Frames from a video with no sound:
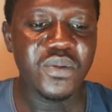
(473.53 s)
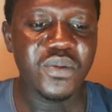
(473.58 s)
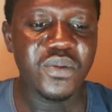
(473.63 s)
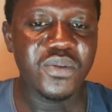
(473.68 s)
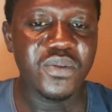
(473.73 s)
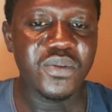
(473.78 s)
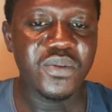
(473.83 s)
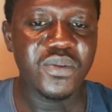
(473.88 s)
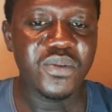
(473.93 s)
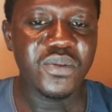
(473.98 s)

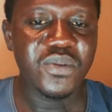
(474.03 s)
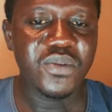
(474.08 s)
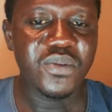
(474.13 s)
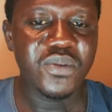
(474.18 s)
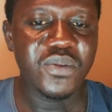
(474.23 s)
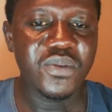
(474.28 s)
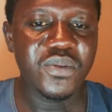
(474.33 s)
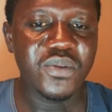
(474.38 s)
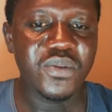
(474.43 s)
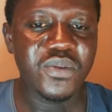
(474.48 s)
And
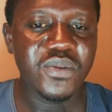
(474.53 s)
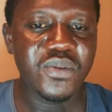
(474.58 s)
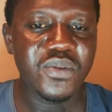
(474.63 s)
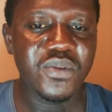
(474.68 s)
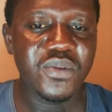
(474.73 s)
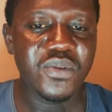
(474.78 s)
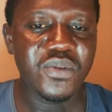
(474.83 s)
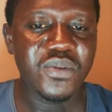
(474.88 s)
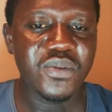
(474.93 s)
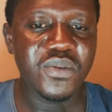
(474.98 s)
let me also
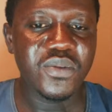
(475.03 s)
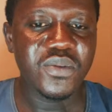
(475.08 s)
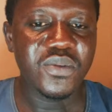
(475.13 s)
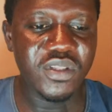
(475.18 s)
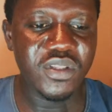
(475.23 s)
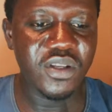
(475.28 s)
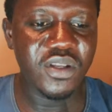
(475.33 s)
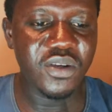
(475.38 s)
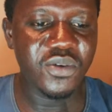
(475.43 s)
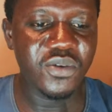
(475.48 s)
check on the
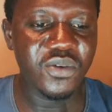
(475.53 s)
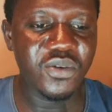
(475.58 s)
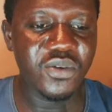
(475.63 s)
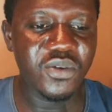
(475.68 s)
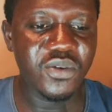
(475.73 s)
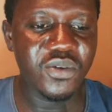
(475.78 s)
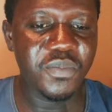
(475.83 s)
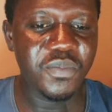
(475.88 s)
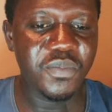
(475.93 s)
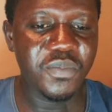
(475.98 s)
group if
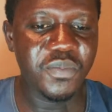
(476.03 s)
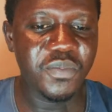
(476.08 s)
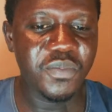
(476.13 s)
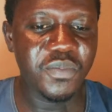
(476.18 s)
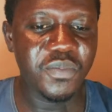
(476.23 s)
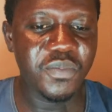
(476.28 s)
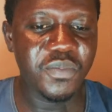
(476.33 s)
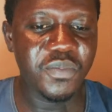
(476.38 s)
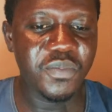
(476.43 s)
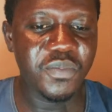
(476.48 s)

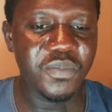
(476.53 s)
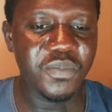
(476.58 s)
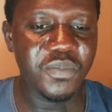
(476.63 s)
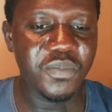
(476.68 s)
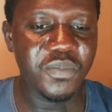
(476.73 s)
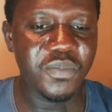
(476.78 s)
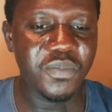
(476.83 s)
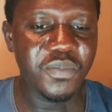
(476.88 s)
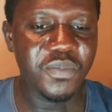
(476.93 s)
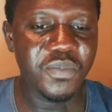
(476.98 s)
anyone
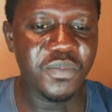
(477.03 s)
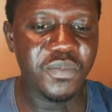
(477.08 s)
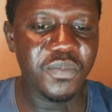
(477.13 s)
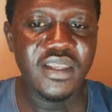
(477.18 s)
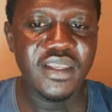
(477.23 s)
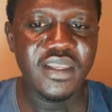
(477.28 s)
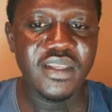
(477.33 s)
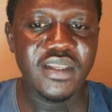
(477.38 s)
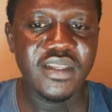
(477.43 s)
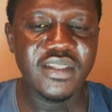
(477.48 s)

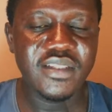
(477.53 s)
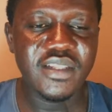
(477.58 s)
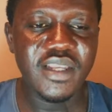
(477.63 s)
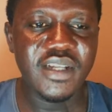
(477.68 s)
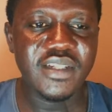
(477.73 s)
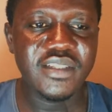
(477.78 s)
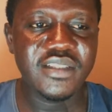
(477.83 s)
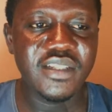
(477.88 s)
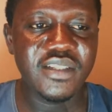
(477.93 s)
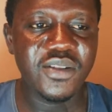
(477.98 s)
is
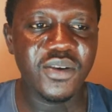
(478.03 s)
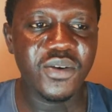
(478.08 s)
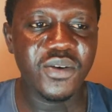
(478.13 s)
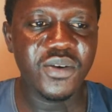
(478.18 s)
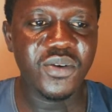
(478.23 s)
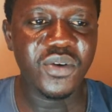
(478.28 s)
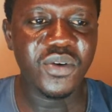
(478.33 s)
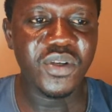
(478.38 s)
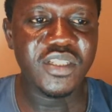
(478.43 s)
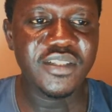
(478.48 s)
asking a
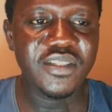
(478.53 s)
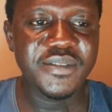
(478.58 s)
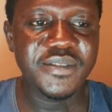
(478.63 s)
question.